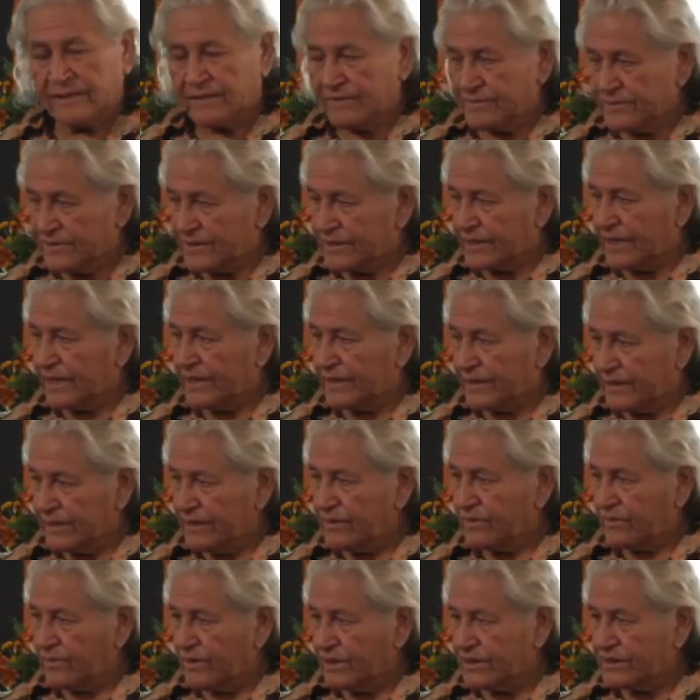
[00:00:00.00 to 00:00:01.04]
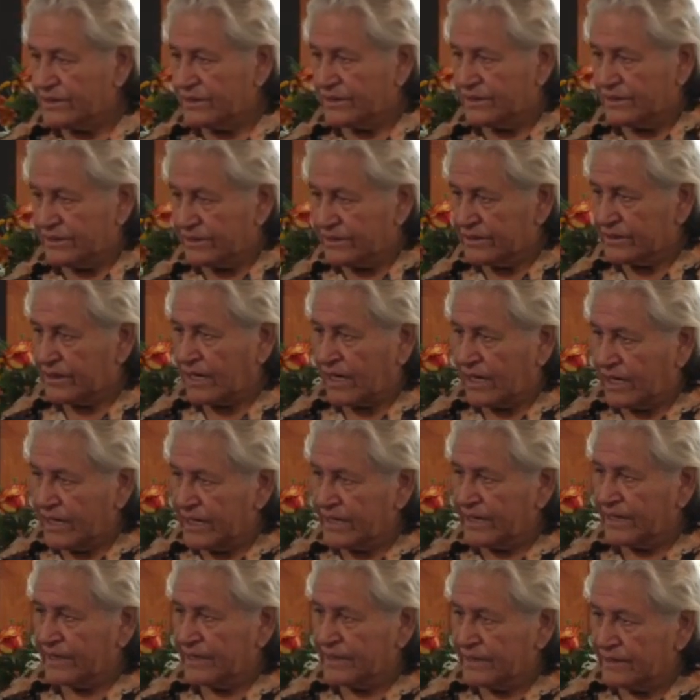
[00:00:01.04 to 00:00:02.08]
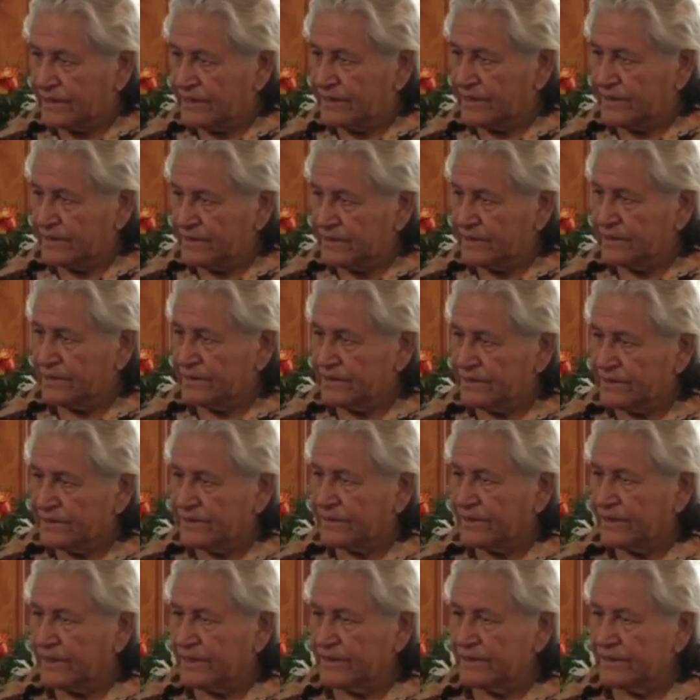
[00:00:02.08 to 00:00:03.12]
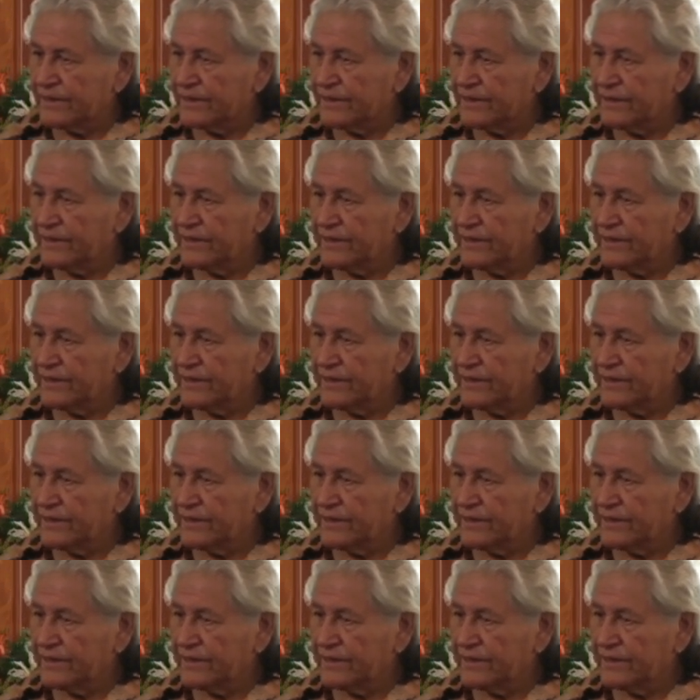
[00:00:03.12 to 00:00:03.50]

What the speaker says: I'm standing there watching, they're tying it together.